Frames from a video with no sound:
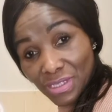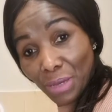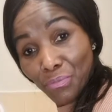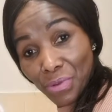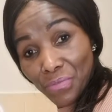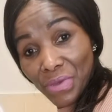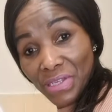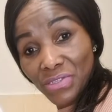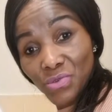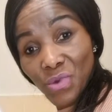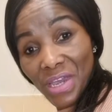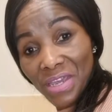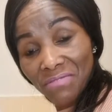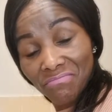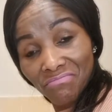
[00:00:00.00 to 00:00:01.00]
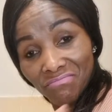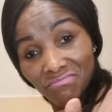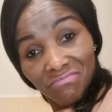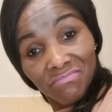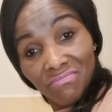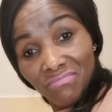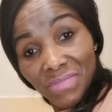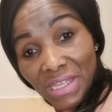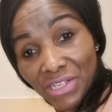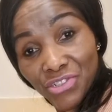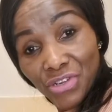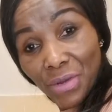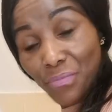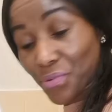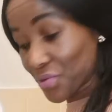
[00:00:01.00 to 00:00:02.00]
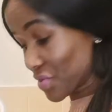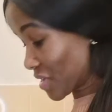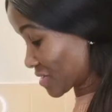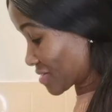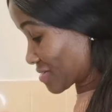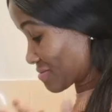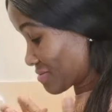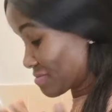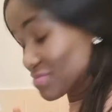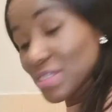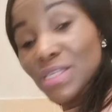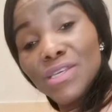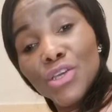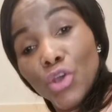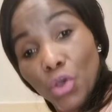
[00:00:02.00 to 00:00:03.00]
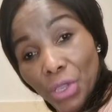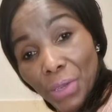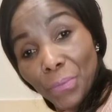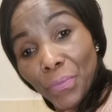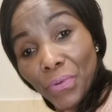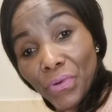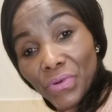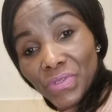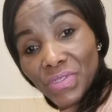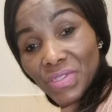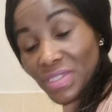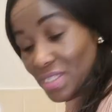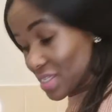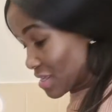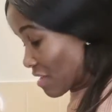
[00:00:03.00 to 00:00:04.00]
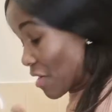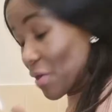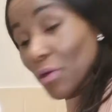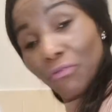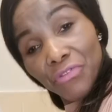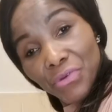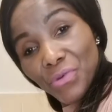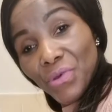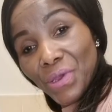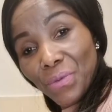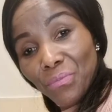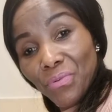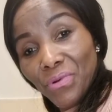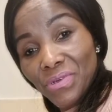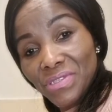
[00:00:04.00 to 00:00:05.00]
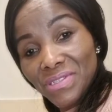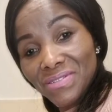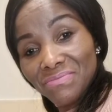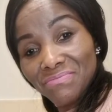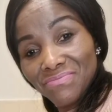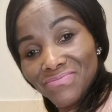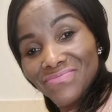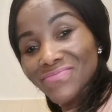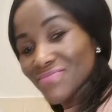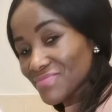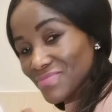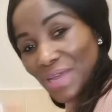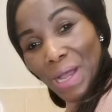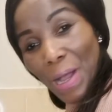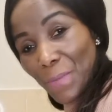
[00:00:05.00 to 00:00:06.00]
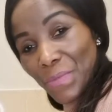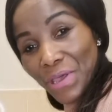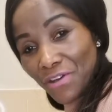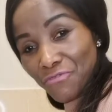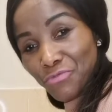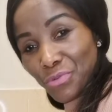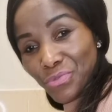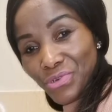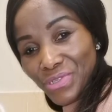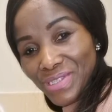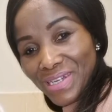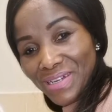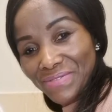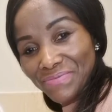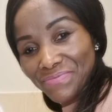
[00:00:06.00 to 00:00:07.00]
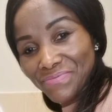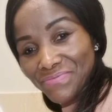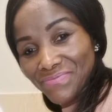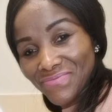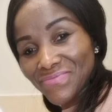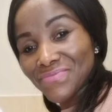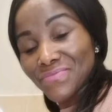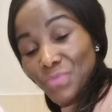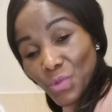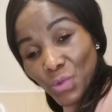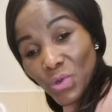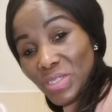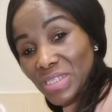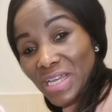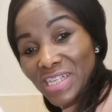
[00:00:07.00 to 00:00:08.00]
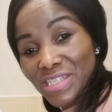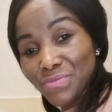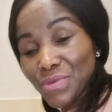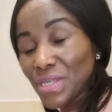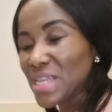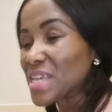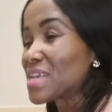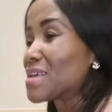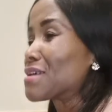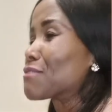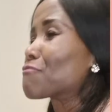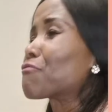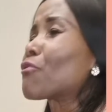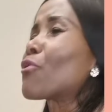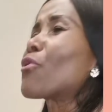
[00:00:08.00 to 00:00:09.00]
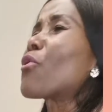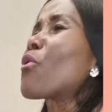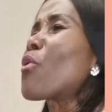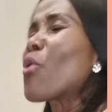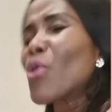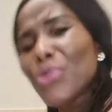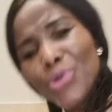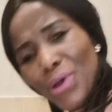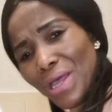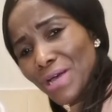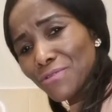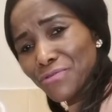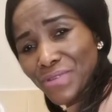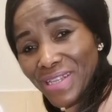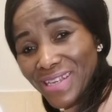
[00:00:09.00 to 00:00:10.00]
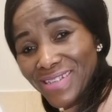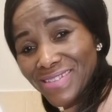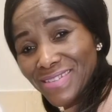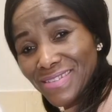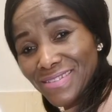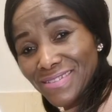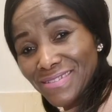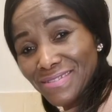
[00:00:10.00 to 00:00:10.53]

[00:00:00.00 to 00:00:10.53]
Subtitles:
Supplement way, natural products, cooking pots, healthy cooking pots. I'm a health promoter. Contact me for all your health needs.